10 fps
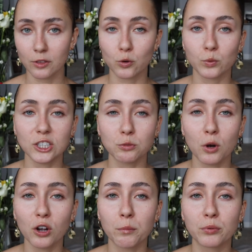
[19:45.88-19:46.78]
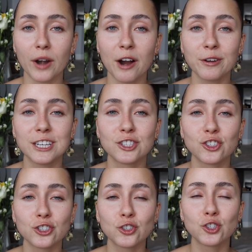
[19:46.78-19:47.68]
The rich mocha brown is
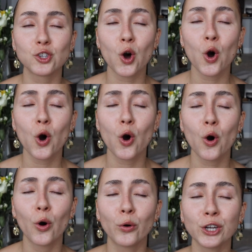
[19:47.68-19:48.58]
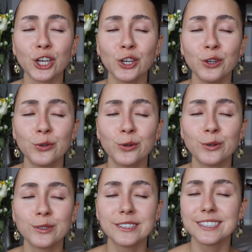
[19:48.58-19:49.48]
just so
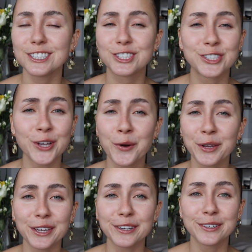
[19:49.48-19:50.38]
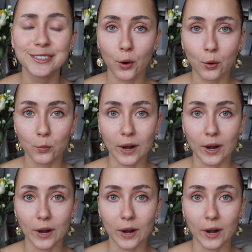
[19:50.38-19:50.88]
cute, so cute.